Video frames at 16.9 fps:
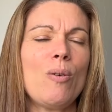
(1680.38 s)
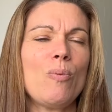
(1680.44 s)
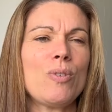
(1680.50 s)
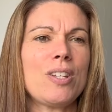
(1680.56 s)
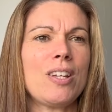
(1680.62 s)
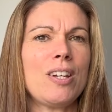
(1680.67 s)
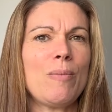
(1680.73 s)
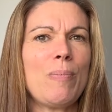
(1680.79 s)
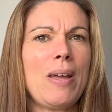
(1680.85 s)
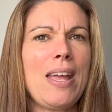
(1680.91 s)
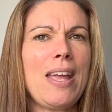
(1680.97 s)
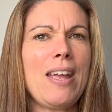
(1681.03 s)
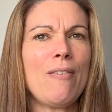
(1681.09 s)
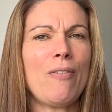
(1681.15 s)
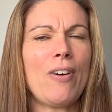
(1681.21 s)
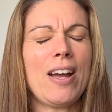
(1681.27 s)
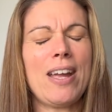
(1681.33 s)
was going to
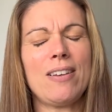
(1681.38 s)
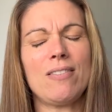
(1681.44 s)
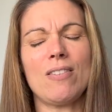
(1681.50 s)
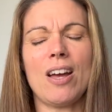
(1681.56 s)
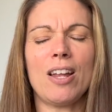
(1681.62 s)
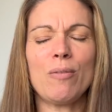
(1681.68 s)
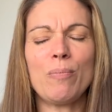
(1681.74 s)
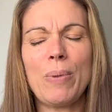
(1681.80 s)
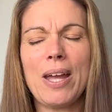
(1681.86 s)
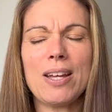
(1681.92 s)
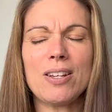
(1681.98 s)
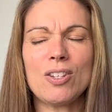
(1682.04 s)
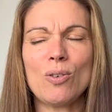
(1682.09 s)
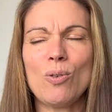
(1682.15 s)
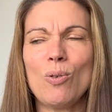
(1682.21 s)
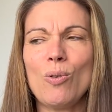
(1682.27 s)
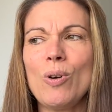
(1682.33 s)
be if I
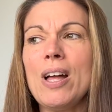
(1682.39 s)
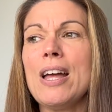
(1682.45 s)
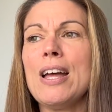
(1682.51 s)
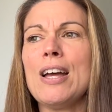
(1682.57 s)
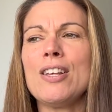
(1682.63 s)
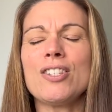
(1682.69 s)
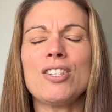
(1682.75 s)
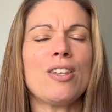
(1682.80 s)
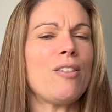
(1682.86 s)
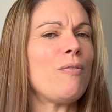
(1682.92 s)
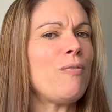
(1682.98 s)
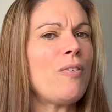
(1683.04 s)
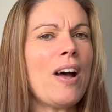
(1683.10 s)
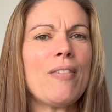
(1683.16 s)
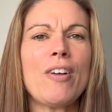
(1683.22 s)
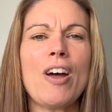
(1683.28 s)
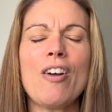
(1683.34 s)
unpicked it all. So the
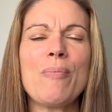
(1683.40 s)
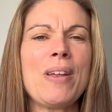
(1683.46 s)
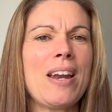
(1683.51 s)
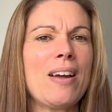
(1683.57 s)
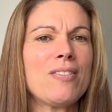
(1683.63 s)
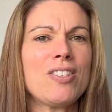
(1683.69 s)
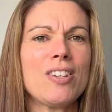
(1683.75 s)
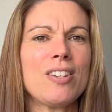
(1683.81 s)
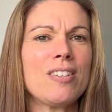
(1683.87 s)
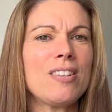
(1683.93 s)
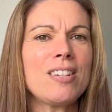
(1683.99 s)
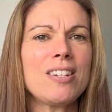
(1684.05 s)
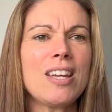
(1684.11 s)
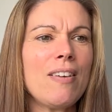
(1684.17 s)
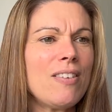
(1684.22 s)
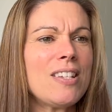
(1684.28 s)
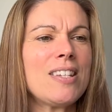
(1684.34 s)
fact that I've been able to
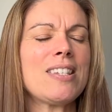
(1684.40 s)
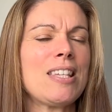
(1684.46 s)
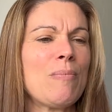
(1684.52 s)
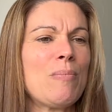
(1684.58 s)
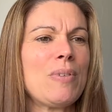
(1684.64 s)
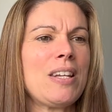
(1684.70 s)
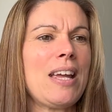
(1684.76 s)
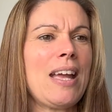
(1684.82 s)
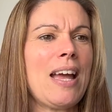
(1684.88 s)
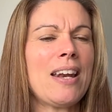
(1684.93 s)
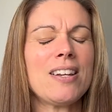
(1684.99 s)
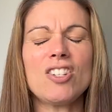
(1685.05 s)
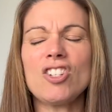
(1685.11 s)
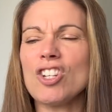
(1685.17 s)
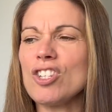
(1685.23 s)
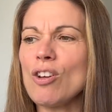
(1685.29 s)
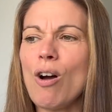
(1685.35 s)
give it to somebody and
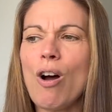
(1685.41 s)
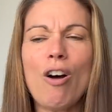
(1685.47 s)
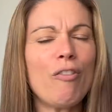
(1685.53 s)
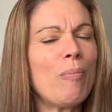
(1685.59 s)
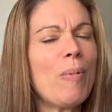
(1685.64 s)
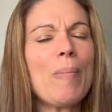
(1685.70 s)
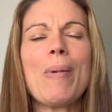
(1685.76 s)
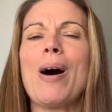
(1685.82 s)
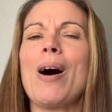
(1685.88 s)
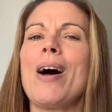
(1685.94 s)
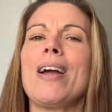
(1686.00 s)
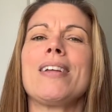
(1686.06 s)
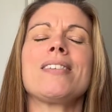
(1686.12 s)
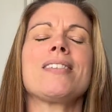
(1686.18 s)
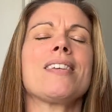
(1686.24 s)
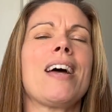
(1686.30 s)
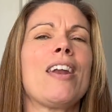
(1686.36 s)
it's just off my
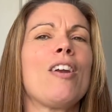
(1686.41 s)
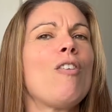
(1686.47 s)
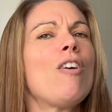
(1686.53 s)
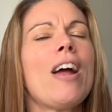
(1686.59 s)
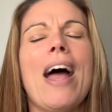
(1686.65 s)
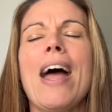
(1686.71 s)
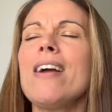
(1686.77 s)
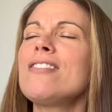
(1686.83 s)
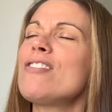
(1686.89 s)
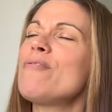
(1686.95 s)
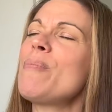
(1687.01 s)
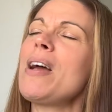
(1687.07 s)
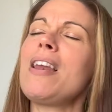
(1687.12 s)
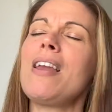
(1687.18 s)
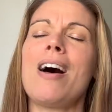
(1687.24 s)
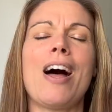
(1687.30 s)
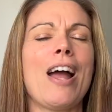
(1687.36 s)
mind and out of
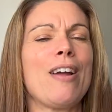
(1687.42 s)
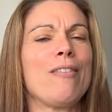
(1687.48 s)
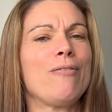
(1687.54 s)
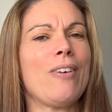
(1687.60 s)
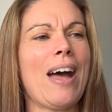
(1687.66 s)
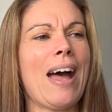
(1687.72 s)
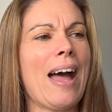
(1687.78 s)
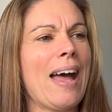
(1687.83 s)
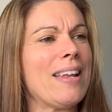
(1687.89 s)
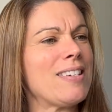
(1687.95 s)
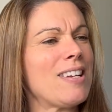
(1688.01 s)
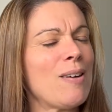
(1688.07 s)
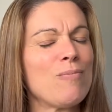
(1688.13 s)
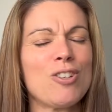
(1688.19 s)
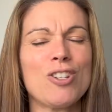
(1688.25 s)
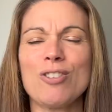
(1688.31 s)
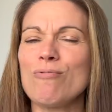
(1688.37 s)
my life, and
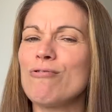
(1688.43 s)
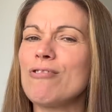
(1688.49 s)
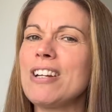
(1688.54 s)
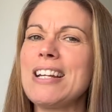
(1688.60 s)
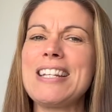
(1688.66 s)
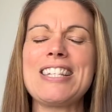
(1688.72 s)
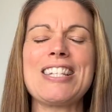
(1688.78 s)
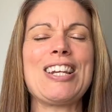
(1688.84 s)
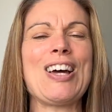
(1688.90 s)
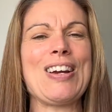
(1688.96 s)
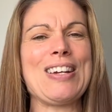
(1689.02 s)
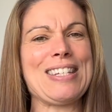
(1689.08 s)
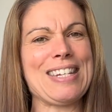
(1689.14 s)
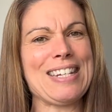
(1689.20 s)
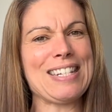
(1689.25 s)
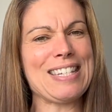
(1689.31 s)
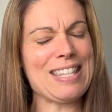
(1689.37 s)
I'm just really
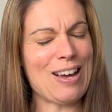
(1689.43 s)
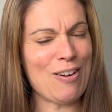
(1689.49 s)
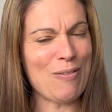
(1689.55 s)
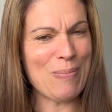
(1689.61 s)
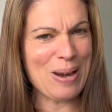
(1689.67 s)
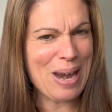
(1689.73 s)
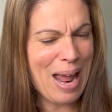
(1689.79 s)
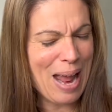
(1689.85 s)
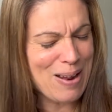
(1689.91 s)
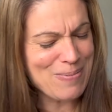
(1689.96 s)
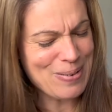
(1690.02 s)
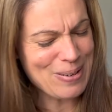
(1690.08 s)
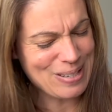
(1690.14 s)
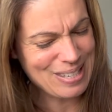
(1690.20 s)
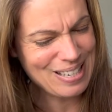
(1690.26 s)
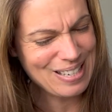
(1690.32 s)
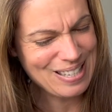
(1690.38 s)
delighted that I've been
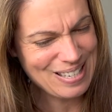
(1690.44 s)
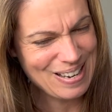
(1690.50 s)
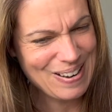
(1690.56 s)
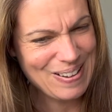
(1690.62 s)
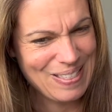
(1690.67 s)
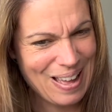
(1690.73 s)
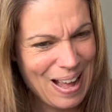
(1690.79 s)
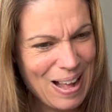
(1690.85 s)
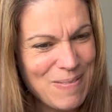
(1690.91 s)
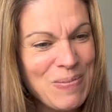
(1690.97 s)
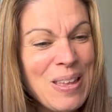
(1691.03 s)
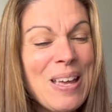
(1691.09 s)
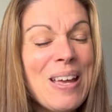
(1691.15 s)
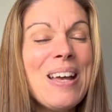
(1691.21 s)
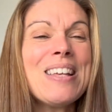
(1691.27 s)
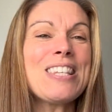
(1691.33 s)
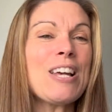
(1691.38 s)
able to do that.
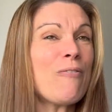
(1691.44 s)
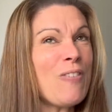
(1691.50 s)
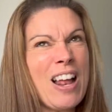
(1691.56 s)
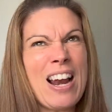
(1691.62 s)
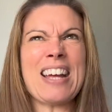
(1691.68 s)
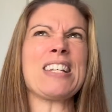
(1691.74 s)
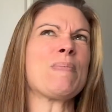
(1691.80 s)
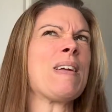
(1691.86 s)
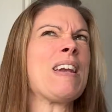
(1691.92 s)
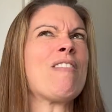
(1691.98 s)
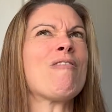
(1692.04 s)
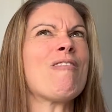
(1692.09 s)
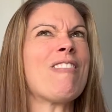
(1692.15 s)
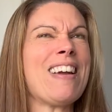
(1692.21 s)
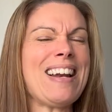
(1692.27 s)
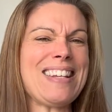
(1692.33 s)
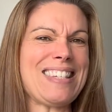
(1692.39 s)
So I feel like it's been a
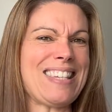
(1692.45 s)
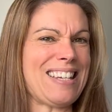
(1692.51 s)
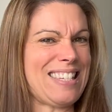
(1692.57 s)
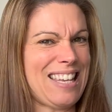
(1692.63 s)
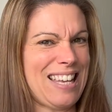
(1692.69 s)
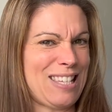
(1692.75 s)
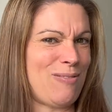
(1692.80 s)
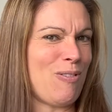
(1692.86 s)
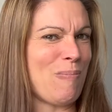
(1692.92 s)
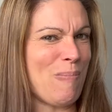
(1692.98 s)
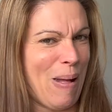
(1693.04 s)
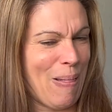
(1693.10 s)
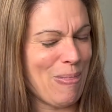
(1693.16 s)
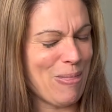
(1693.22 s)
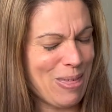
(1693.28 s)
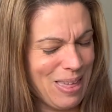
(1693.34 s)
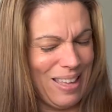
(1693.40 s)
really successful
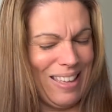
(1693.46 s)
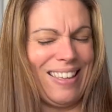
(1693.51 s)
month